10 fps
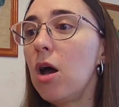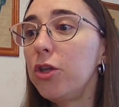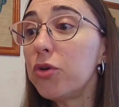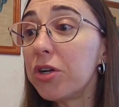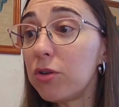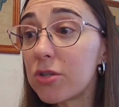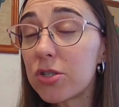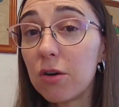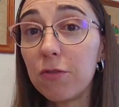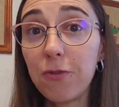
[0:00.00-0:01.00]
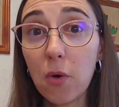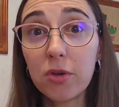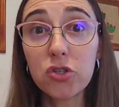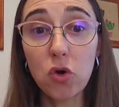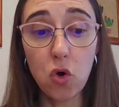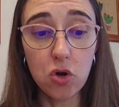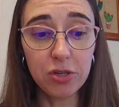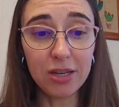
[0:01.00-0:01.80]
You can also focus on